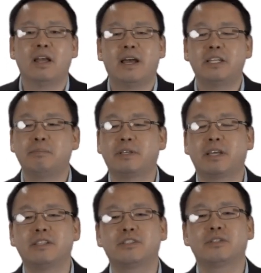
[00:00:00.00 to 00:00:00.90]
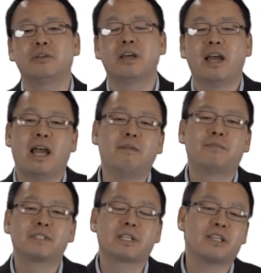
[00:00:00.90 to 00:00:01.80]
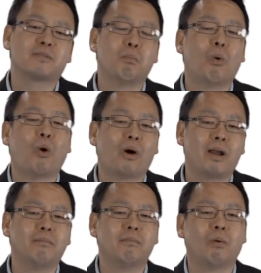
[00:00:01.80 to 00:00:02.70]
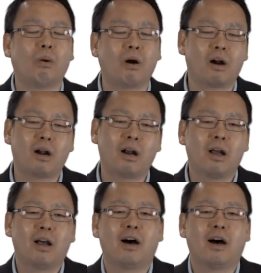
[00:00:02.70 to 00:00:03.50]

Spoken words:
And he begins to emphasize more and more